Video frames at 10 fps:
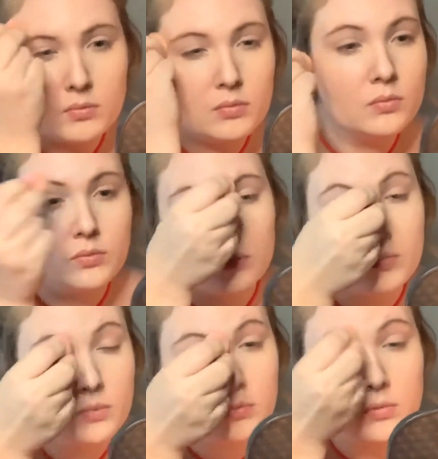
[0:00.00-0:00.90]
It looks like I
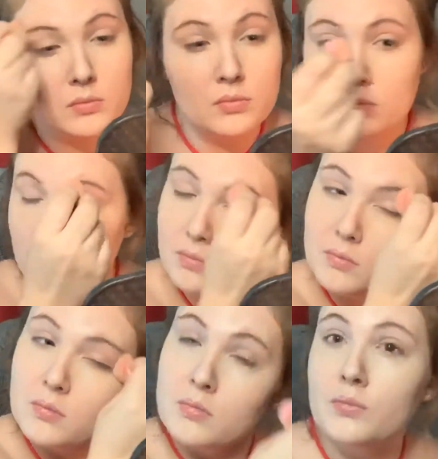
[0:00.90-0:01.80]
just
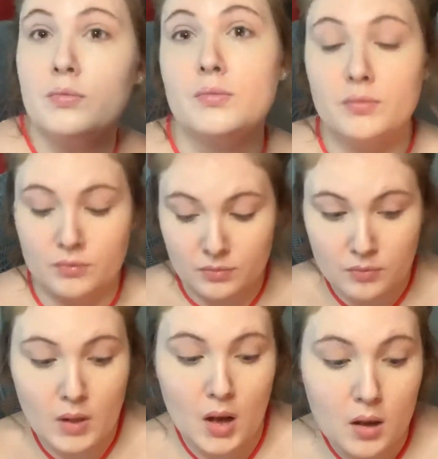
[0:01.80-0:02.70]
go in so
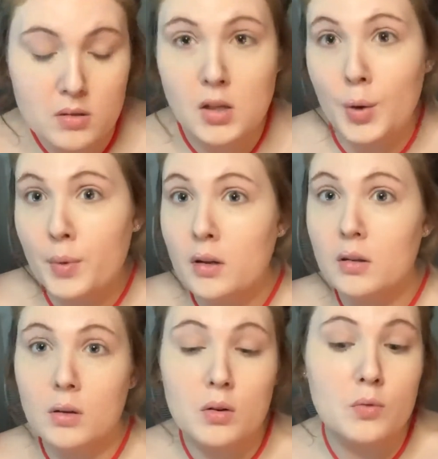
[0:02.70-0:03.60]
rough on my skin.
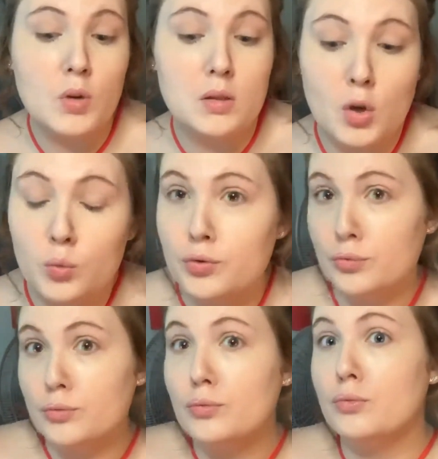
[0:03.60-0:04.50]

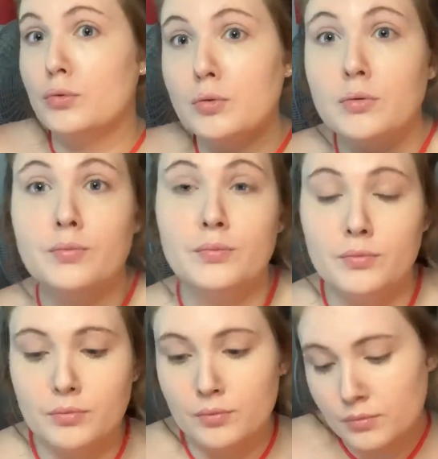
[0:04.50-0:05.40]
Okay,
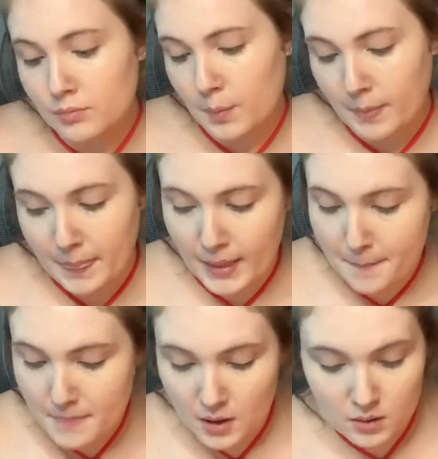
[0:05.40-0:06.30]
so now that I'm done
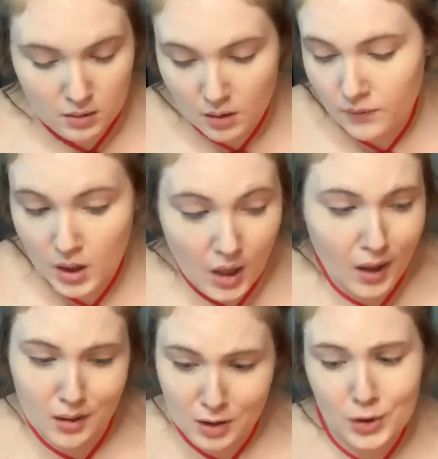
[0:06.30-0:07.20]
with that one,
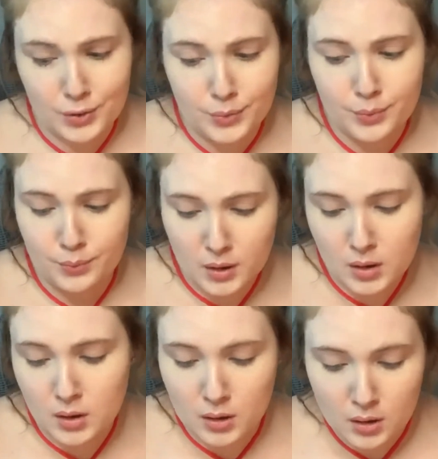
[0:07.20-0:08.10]
I'm pretty
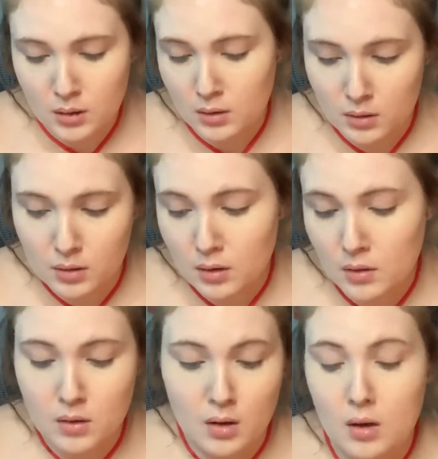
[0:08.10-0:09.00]
sure I'm going to go ahead
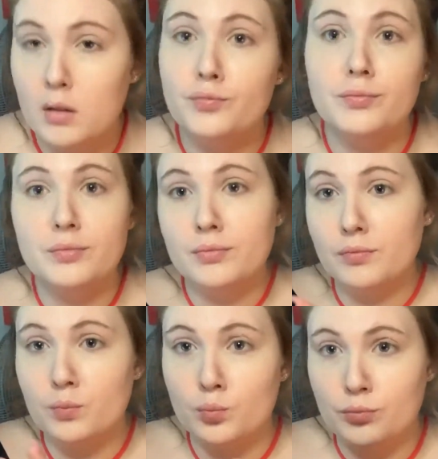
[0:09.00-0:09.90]
and contour.